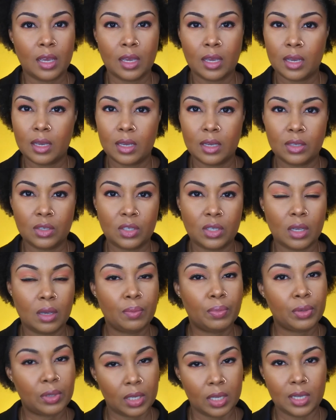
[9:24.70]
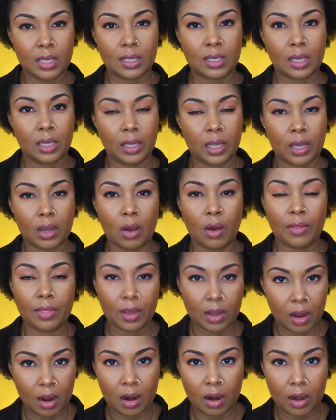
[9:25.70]
is, please click on
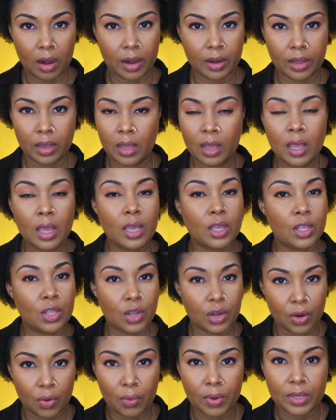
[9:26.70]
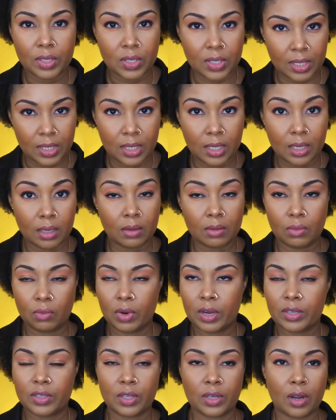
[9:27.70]
the card. You're going to see it.
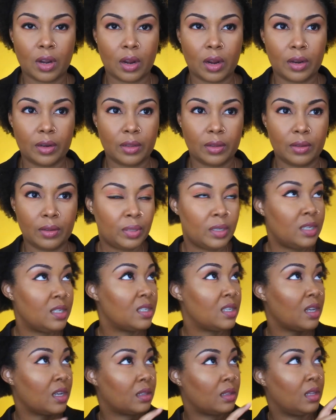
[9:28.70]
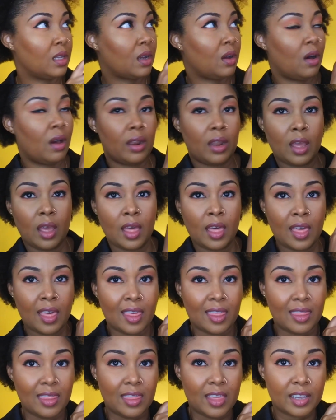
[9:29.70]
Where's the card? Please click on
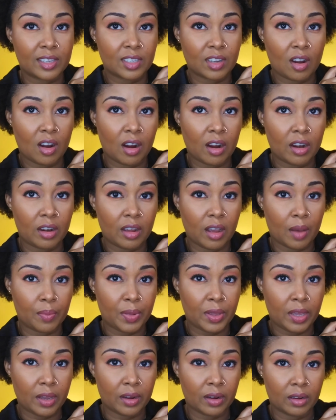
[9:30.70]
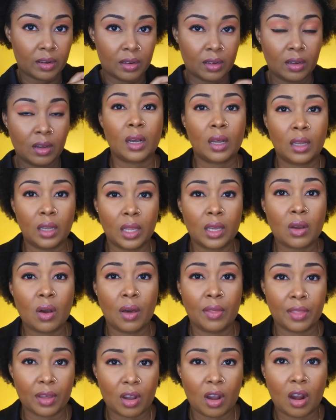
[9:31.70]
this card up here. Click
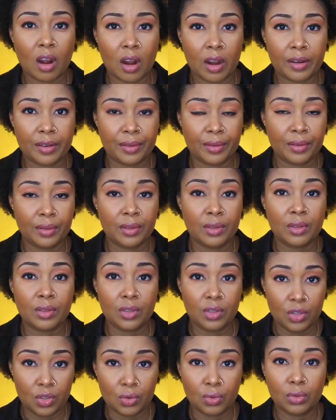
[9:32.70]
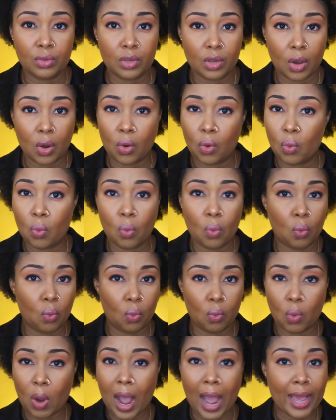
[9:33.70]
on the card. You'll know
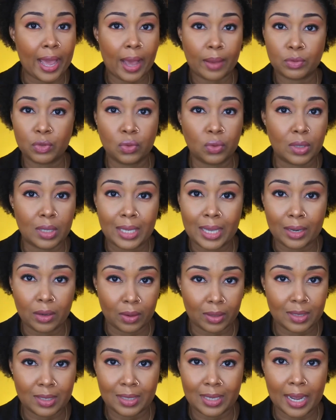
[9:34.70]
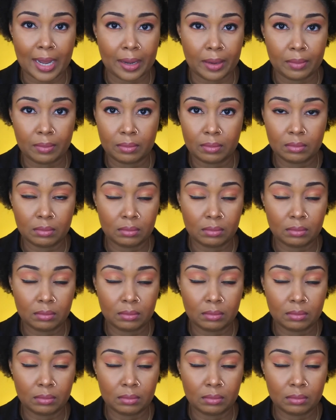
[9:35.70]
I absolutely cannot stand